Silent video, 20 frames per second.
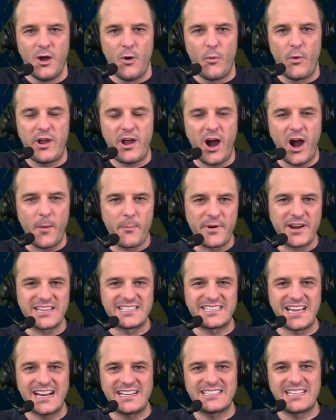We are
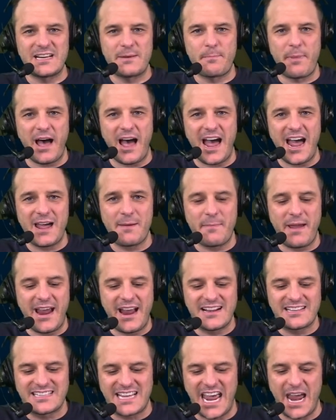presented by
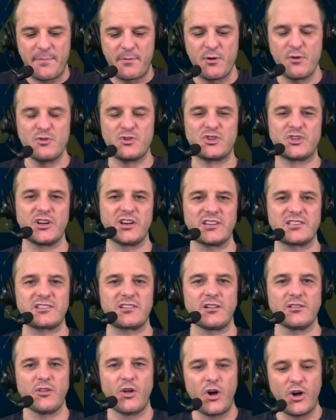Manscaped, who
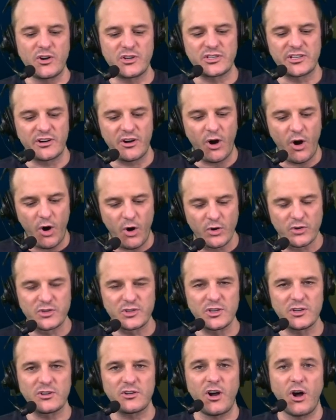just launched their
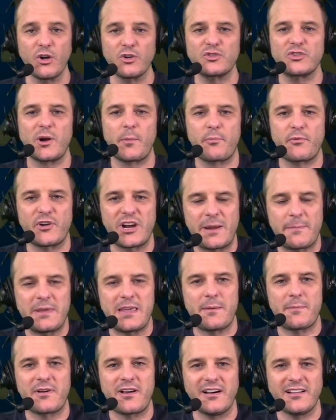Ultra
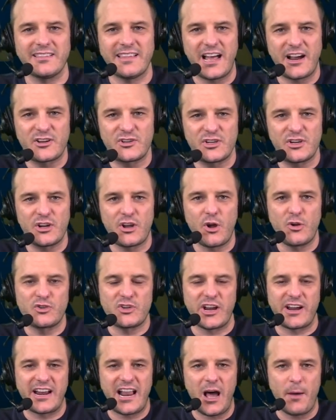Premium Collection. Go
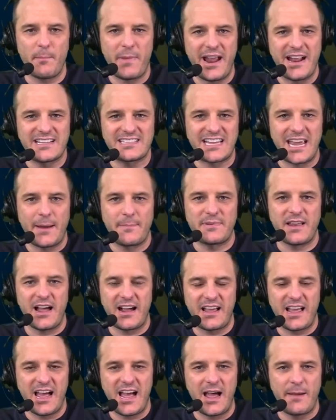check it out,
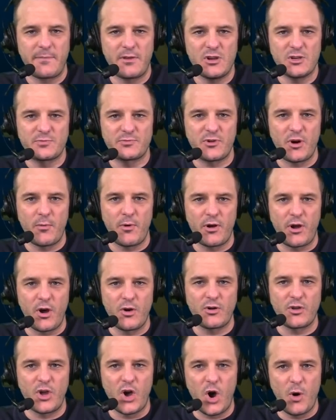manscaped.com. Use promo
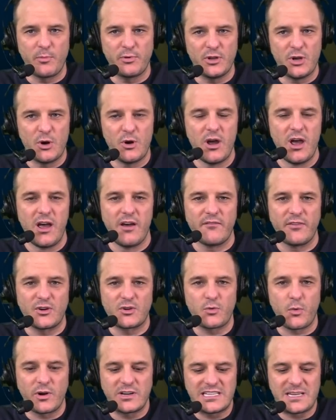code GOBLUE
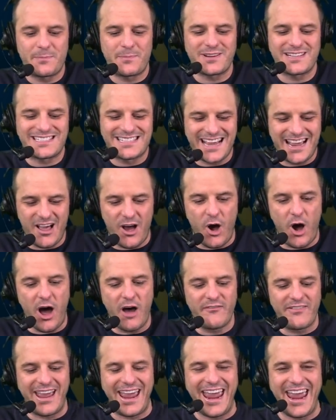for 20%
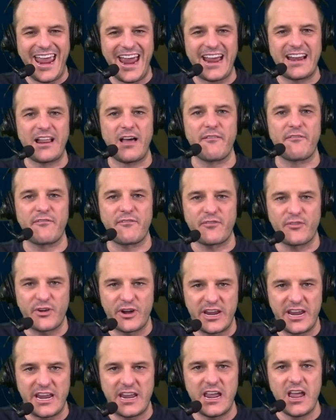off and
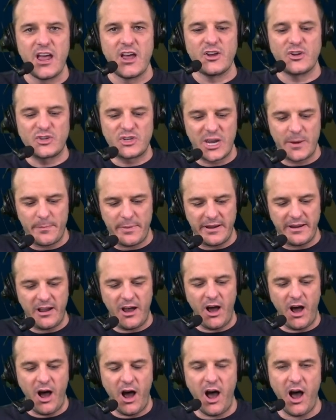free shipping.
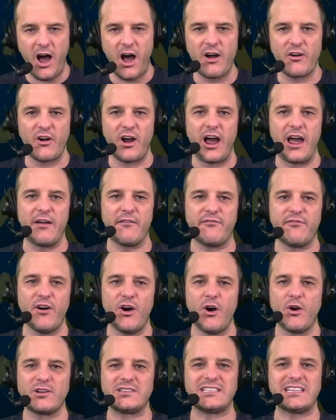All right,
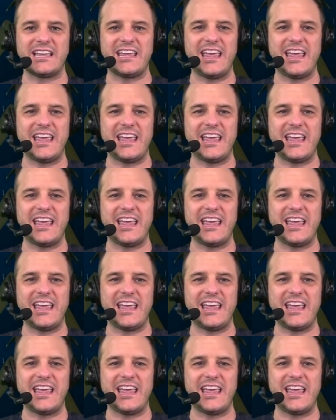folks.